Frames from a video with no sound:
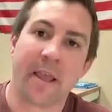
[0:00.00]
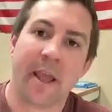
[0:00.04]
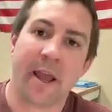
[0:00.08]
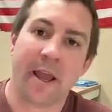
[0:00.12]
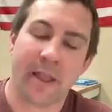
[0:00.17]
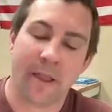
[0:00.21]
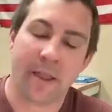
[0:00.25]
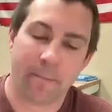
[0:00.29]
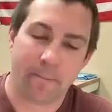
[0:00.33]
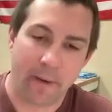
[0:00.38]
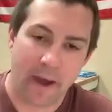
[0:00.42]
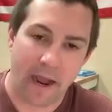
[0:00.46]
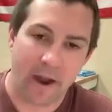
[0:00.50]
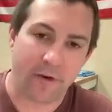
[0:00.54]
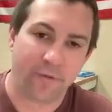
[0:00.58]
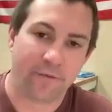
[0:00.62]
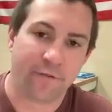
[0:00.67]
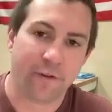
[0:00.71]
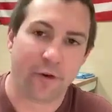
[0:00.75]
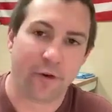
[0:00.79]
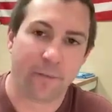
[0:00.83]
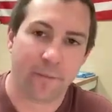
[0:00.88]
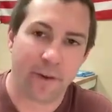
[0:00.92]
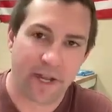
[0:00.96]
and the
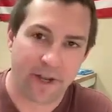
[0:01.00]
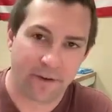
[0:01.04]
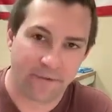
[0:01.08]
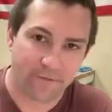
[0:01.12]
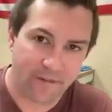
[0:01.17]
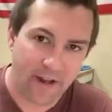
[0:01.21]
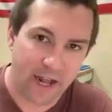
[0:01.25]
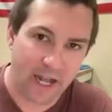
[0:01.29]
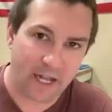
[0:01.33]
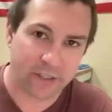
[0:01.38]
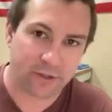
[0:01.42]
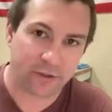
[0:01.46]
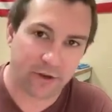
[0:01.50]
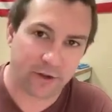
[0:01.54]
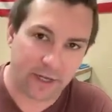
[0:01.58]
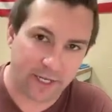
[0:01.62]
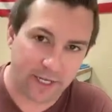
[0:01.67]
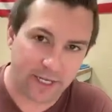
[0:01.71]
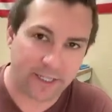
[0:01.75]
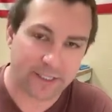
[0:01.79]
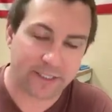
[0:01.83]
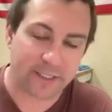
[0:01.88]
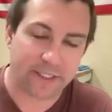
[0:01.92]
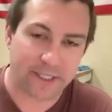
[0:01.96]
biofuel manufacturer
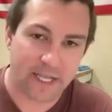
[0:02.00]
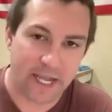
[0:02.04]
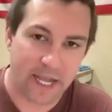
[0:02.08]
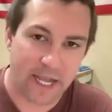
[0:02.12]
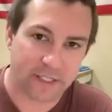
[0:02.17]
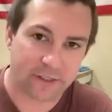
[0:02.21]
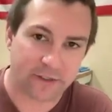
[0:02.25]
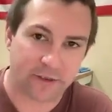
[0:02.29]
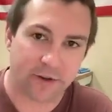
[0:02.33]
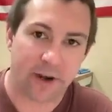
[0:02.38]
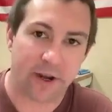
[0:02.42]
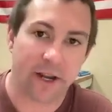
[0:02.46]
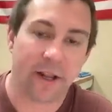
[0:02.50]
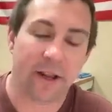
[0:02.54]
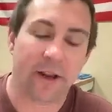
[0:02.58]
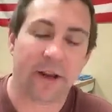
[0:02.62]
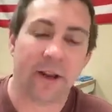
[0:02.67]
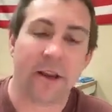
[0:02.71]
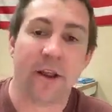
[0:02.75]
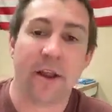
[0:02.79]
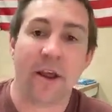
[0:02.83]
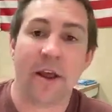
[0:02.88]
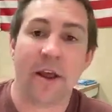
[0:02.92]
gets a tax credit